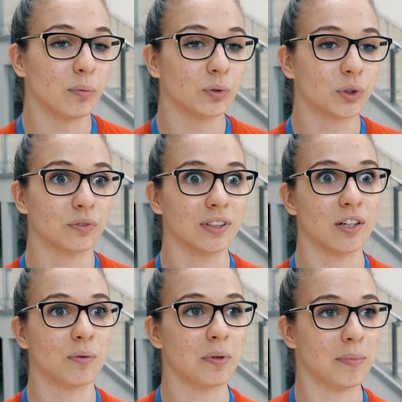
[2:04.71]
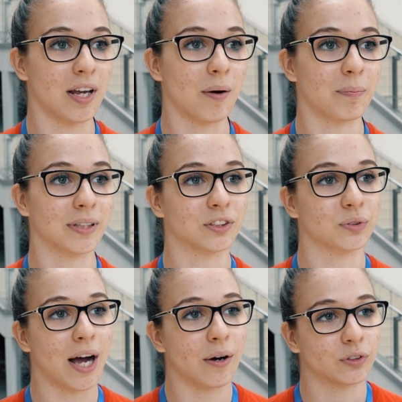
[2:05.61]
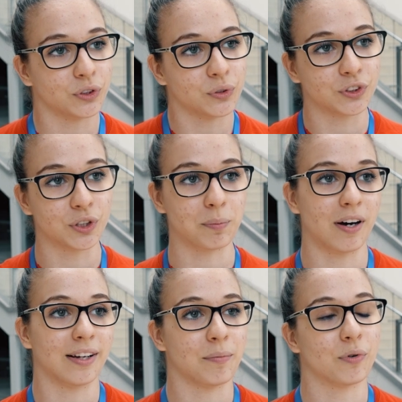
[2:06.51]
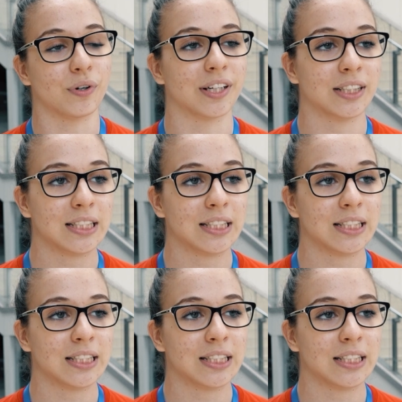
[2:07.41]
but Wushu really opened me up into how to use your body more.